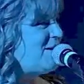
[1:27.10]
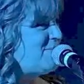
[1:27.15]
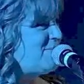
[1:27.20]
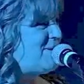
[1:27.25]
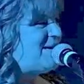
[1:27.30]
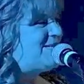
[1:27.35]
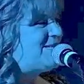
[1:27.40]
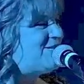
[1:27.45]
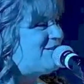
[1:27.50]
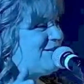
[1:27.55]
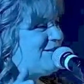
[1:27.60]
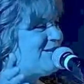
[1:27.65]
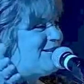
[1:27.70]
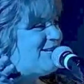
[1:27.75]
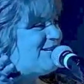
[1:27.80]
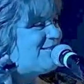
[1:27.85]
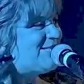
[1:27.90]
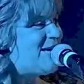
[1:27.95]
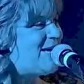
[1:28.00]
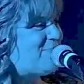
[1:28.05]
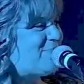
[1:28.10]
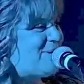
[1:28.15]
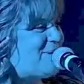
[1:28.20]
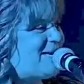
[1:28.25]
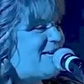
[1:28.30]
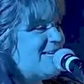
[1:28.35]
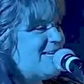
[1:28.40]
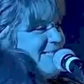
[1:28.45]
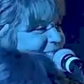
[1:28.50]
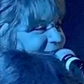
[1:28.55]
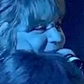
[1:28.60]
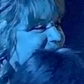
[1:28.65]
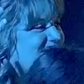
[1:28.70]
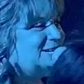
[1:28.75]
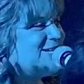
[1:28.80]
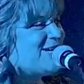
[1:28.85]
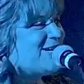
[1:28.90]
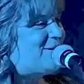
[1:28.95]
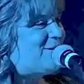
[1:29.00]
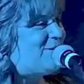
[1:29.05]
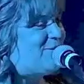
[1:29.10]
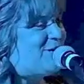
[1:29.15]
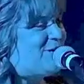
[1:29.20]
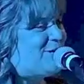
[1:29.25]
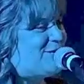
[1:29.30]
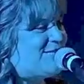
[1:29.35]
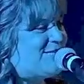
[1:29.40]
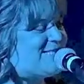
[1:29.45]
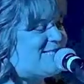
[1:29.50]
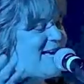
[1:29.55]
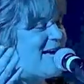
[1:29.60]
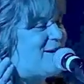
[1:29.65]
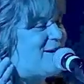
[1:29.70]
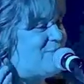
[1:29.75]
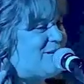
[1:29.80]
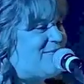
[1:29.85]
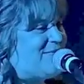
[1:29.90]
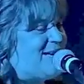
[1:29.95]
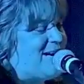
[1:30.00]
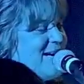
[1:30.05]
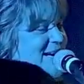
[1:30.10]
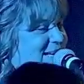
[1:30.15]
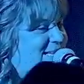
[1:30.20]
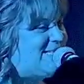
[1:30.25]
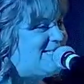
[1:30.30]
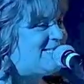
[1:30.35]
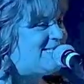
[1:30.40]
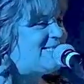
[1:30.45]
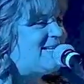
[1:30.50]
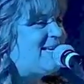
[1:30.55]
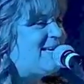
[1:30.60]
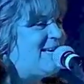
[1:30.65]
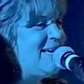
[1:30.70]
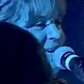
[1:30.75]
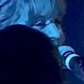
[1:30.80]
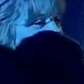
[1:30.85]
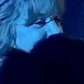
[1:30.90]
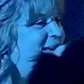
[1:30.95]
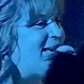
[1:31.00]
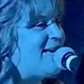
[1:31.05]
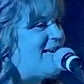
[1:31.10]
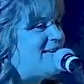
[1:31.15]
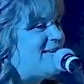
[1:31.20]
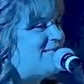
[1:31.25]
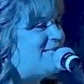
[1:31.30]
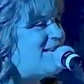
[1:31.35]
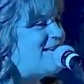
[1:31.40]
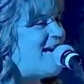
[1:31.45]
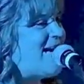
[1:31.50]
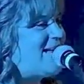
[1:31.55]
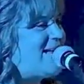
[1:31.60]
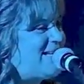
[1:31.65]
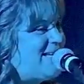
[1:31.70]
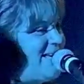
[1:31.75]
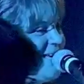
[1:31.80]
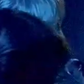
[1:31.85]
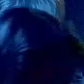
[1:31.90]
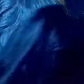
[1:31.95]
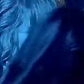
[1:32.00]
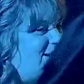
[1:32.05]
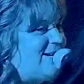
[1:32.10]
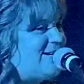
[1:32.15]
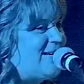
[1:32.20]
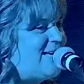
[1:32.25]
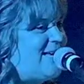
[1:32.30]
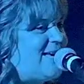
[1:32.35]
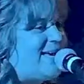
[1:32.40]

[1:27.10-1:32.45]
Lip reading: Amen, church. Happy Easter. Will you stand with us? He is not here.